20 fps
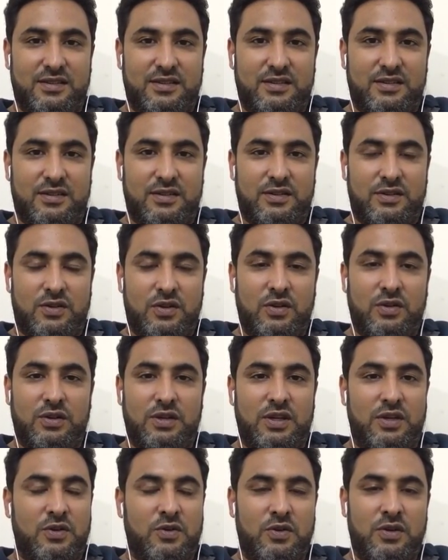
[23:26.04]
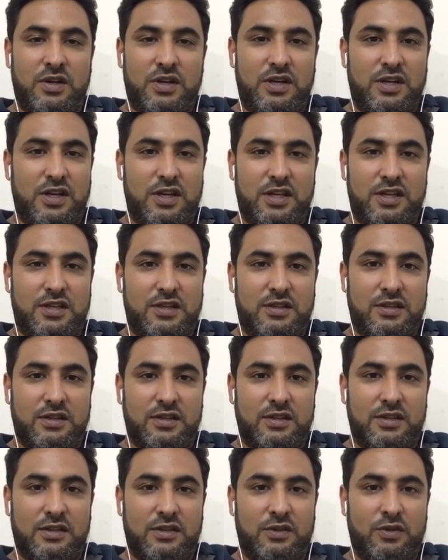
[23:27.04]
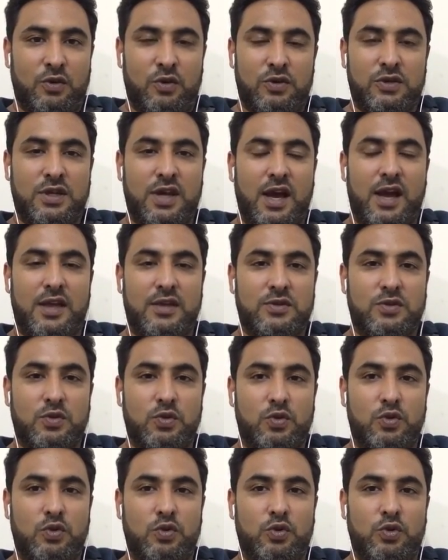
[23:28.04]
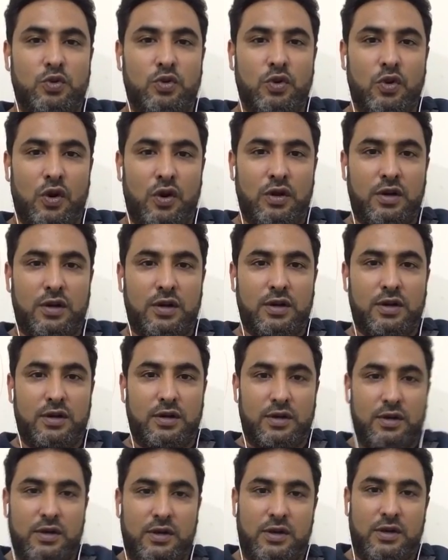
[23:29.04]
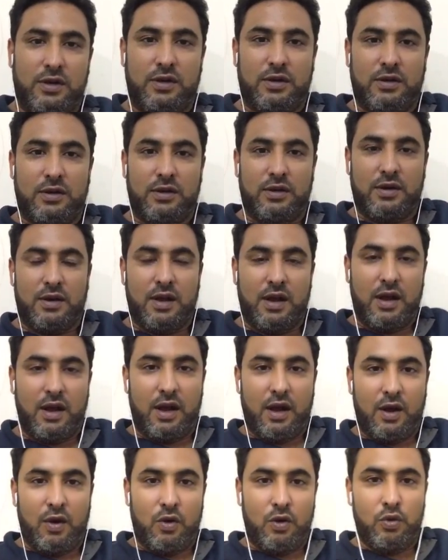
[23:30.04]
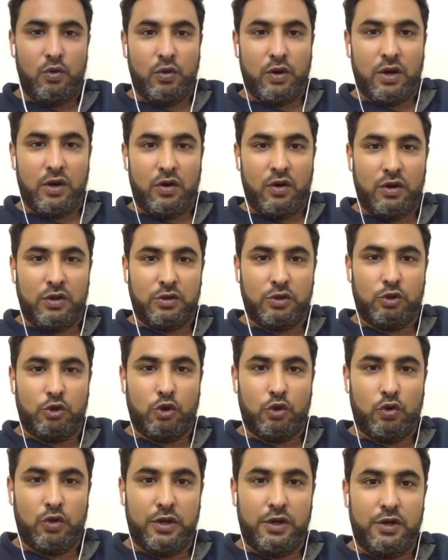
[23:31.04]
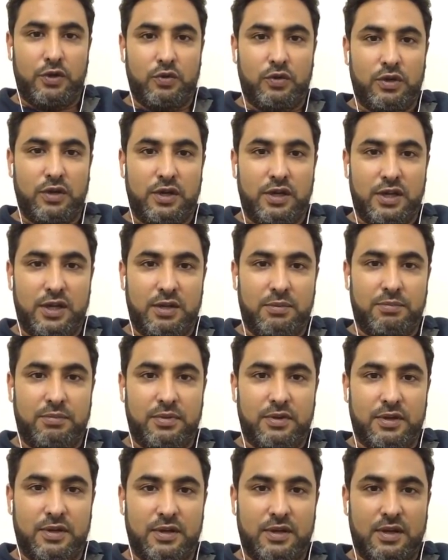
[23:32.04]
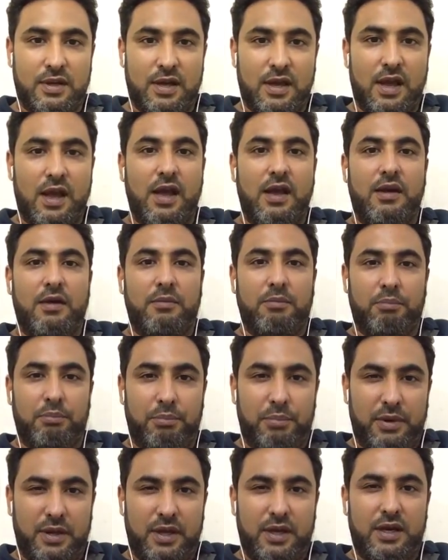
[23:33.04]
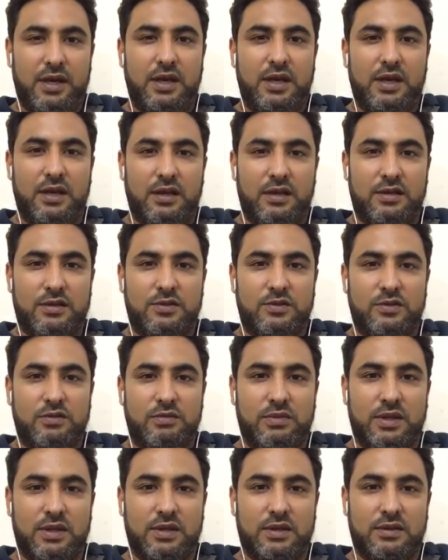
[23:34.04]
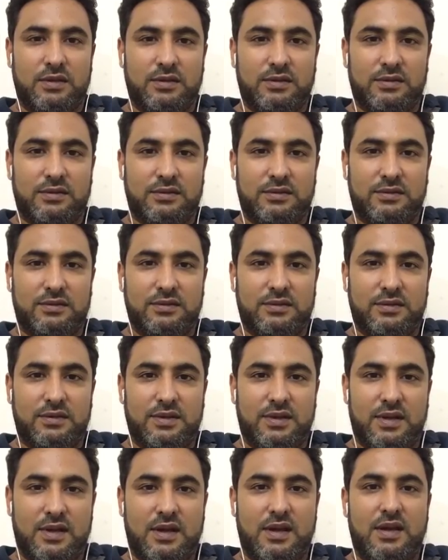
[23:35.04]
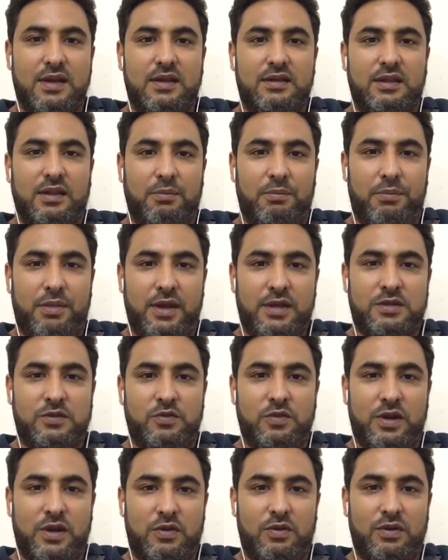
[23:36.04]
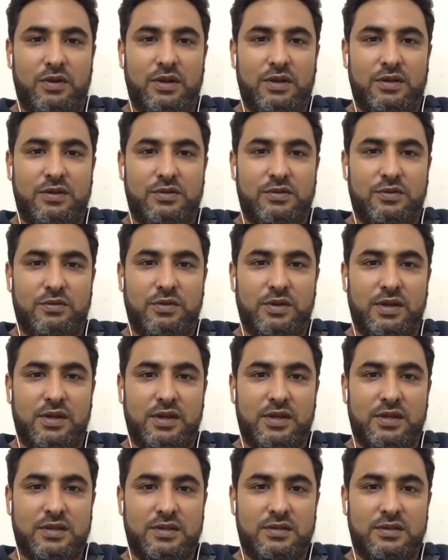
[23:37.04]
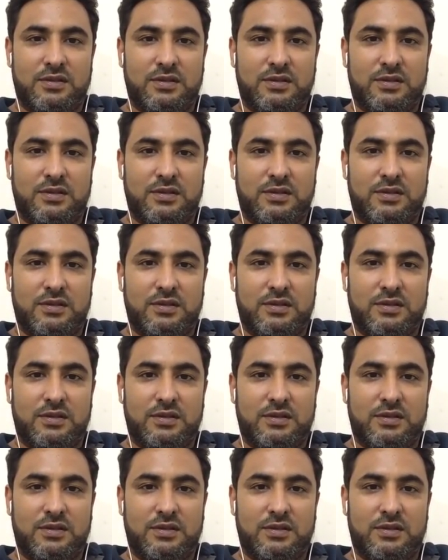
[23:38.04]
you know, they don't teach those guys who do not, or who are not thrown into the deep, barely learn swimming. The best way to learn swimming is